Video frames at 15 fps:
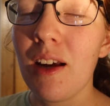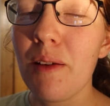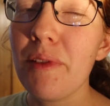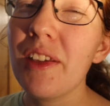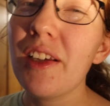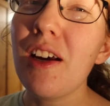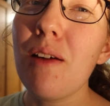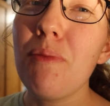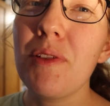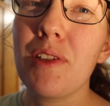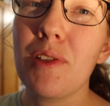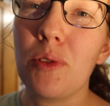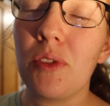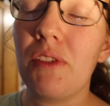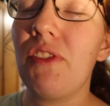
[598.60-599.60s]
I mean, the carpet's
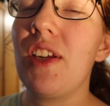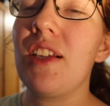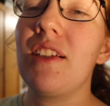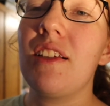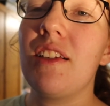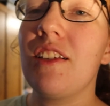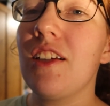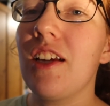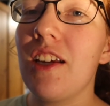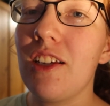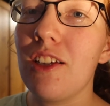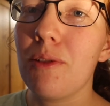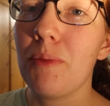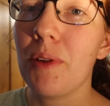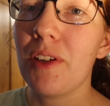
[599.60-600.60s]
sort of easy to
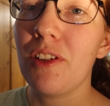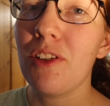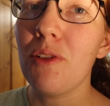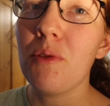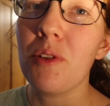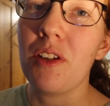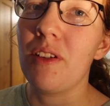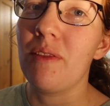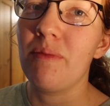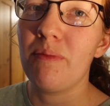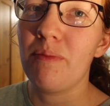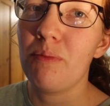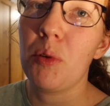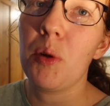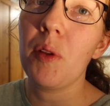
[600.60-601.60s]
change, but you don't want to
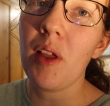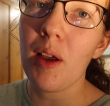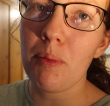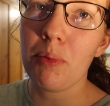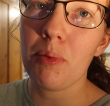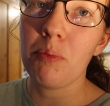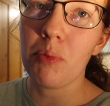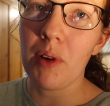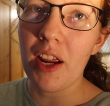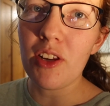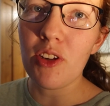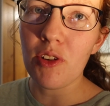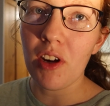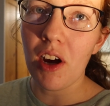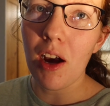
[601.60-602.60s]
pull up brand
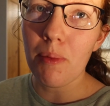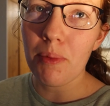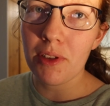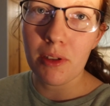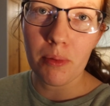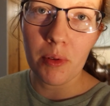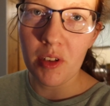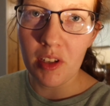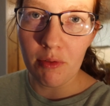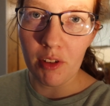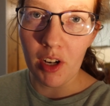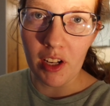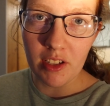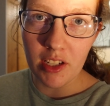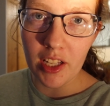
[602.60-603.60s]
new carpet to put a
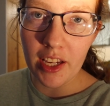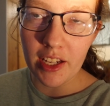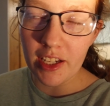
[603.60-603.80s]
different underlay